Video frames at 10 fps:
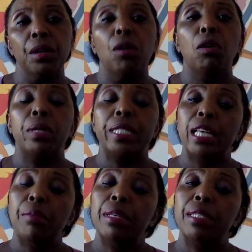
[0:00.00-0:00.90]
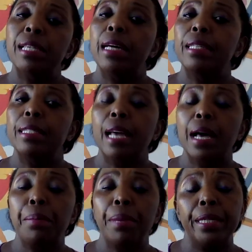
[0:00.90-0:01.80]
Or when something sad has
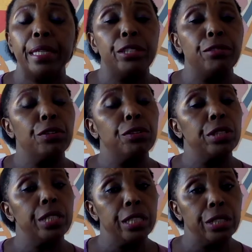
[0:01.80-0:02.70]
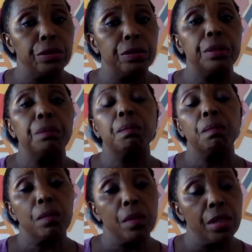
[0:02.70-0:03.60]
happened and you've continued
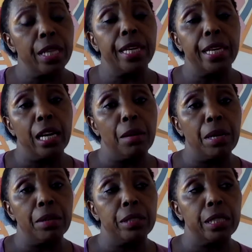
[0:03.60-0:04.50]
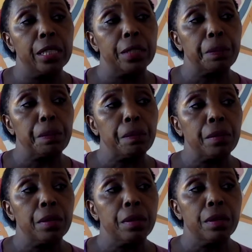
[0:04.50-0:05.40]
thinking about it.
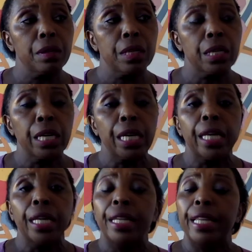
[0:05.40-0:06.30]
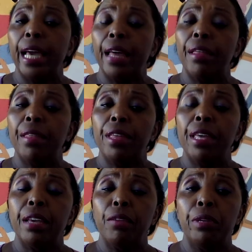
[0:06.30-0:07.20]
The other
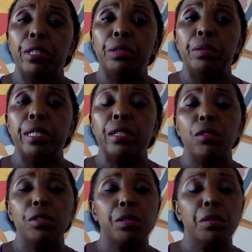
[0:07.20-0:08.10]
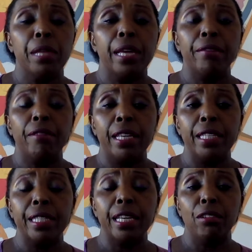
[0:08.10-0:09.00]
thing we do is also then,
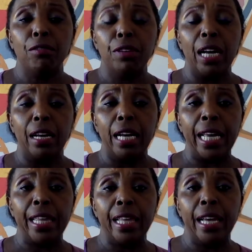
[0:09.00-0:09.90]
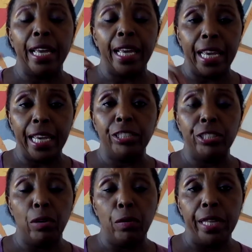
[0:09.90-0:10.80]
instead of either
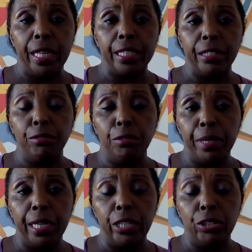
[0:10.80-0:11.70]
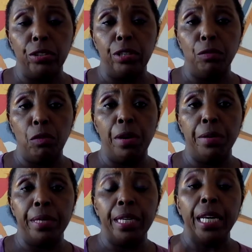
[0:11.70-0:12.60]
engaging with it in rumination and
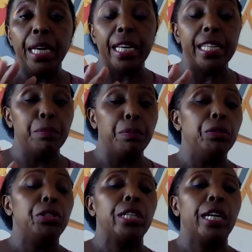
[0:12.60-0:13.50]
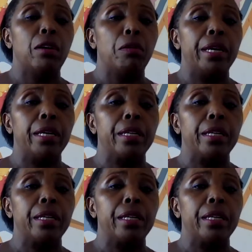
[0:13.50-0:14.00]
worry, is pushing away.